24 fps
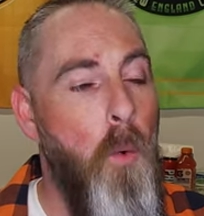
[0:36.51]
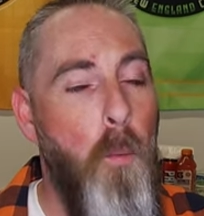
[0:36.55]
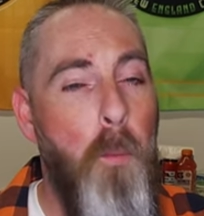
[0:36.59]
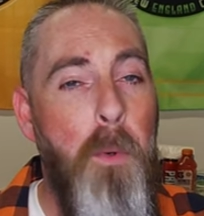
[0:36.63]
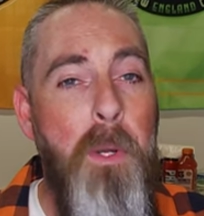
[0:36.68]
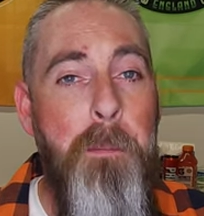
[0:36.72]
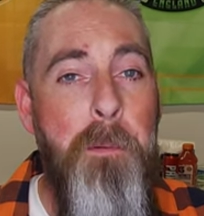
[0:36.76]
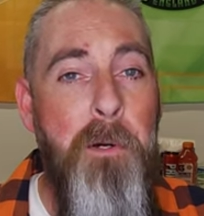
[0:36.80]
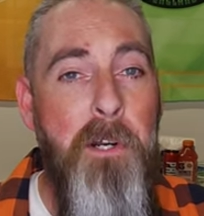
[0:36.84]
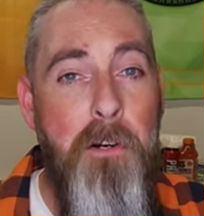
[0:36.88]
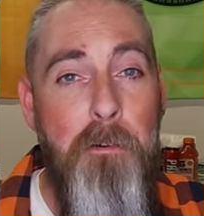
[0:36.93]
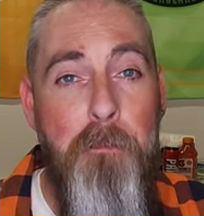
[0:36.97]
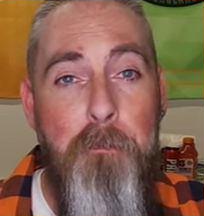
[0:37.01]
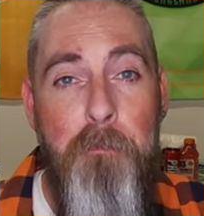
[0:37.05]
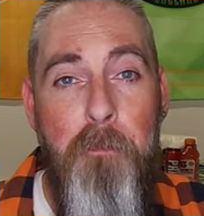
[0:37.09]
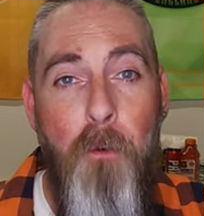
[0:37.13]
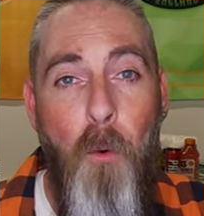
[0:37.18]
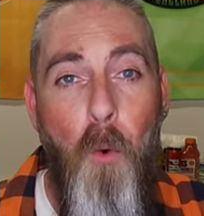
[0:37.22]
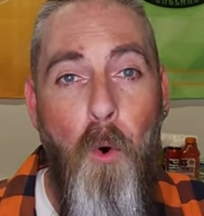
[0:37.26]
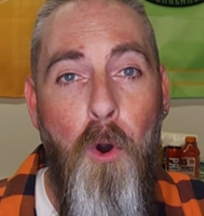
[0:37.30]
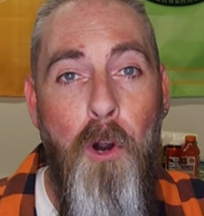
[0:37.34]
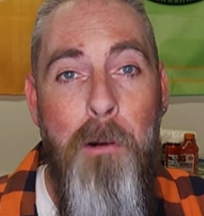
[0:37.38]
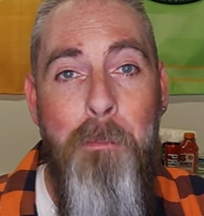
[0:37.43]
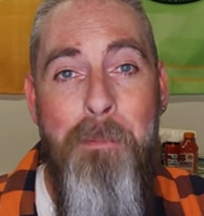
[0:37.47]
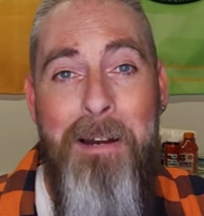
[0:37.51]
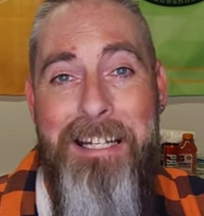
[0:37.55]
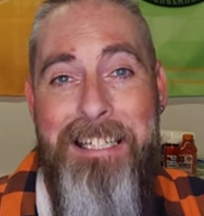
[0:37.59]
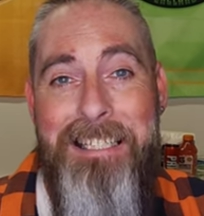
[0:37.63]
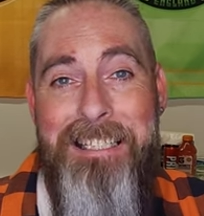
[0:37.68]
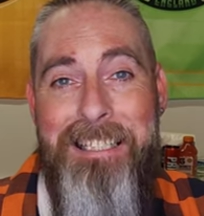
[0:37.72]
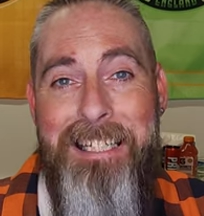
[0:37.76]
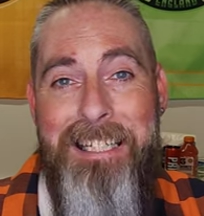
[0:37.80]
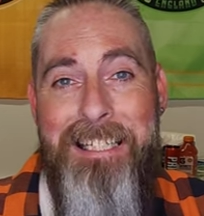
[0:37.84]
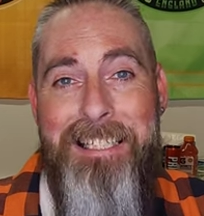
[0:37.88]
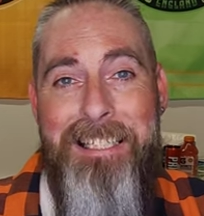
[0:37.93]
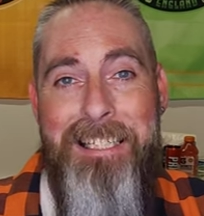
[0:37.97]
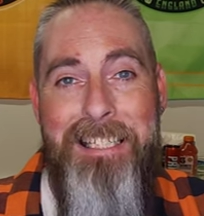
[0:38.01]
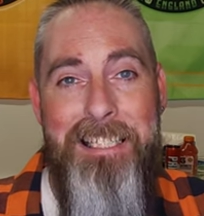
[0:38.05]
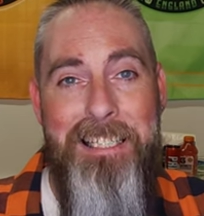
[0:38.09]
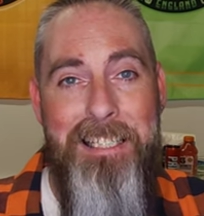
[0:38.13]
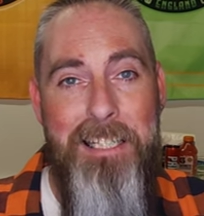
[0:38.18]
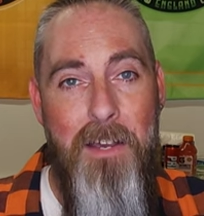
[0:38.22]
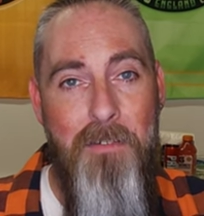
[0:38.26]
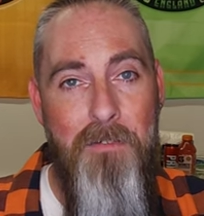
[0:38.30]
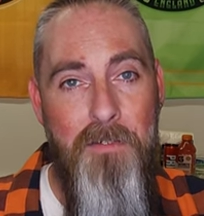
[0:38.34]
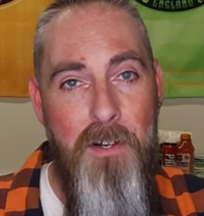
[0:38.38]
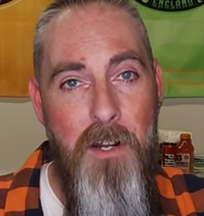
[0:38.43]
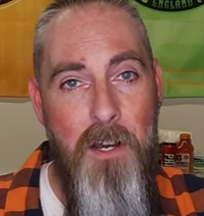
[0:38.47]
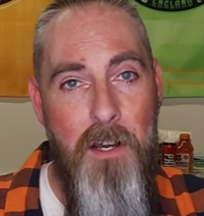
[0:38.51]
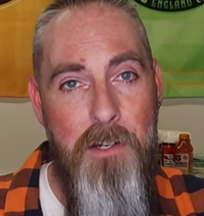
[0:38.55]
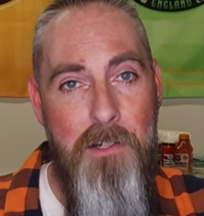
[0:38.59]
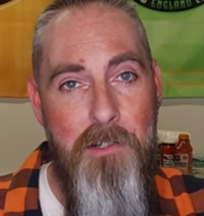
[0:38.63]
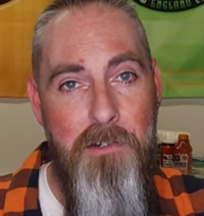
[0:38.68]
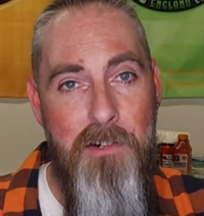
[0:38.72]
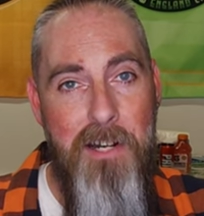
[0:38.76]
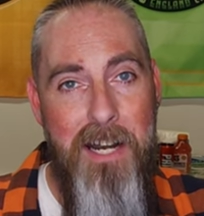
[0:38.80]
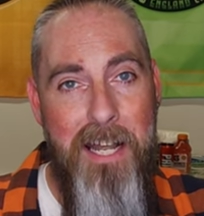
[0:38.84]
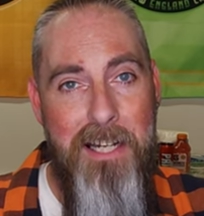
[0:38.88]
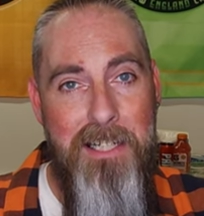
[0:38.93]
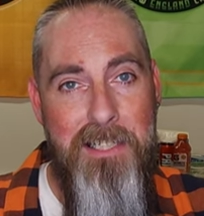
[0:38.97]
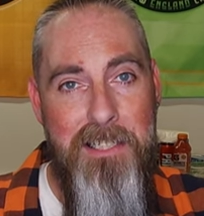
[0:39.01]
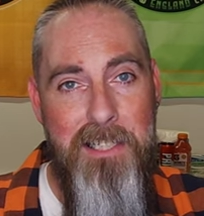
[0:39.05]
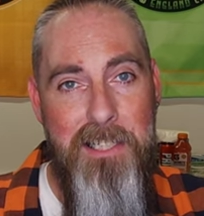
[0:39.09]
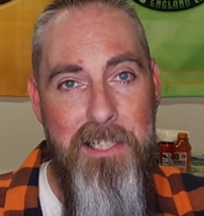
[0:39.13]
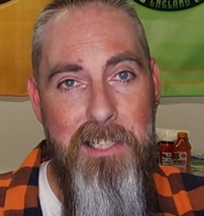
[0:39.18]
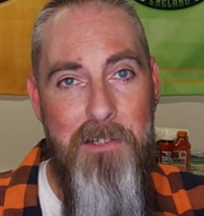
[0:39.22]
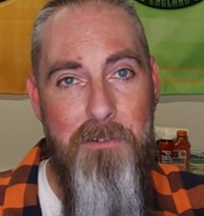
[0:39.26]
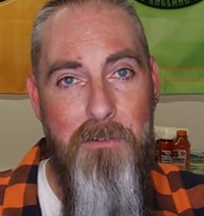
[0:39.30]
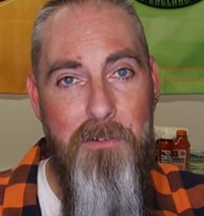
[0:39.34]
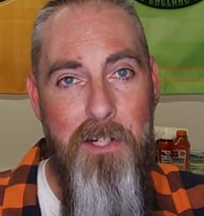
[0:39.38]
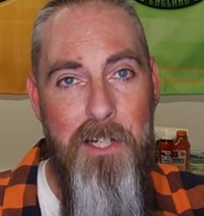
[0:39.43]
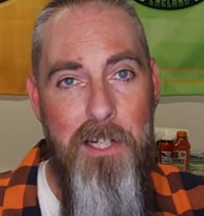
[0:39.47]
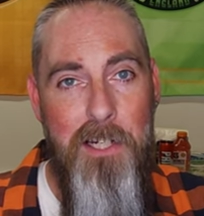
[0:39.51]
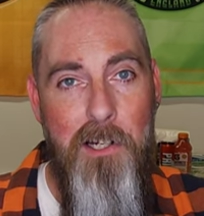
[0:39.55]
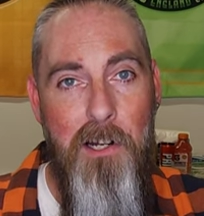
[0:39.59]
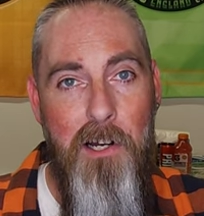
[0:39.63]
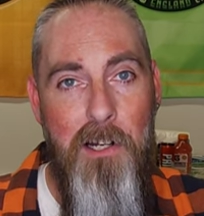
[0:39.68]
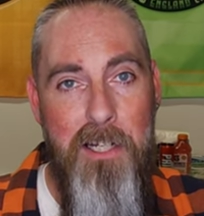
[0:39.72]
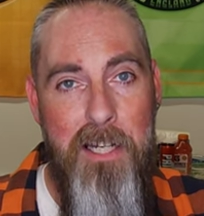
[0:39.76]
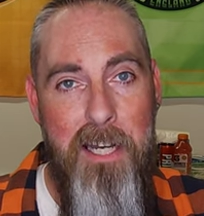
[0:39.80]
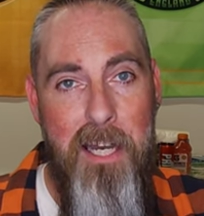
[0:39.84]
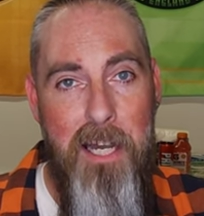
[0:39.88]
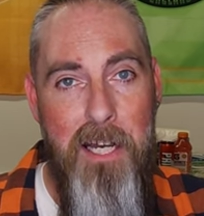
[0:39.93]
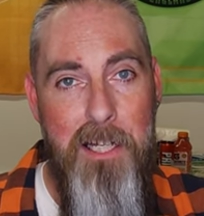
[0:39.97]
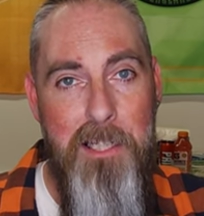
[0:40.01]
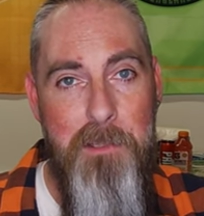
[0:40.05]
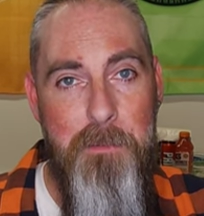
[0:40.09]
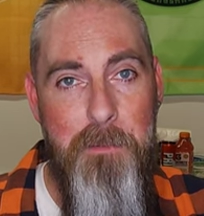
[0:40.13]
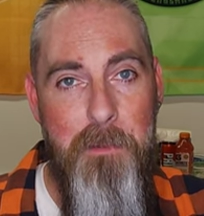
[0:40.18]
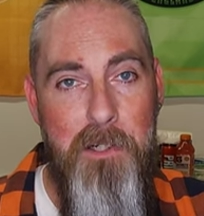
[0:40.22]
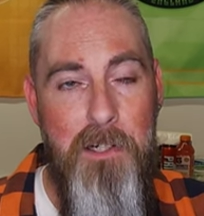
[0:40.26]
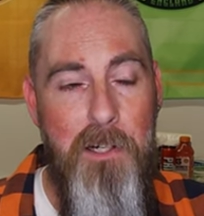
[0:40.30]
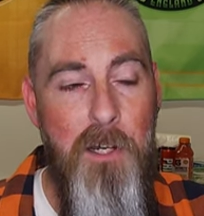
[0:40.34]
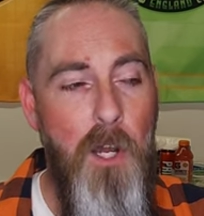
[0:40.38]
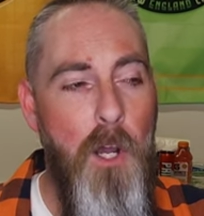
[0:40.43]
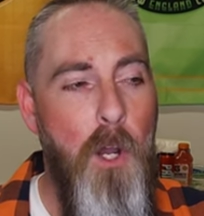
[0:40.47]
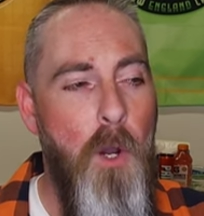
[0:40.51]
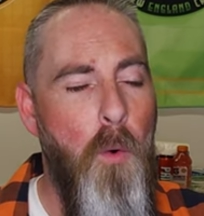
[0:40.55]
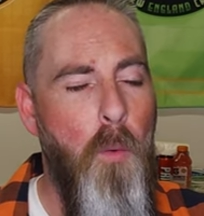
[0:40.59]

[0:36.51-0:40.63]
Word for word: We put a 4 by 6700 XT rig on Kaspa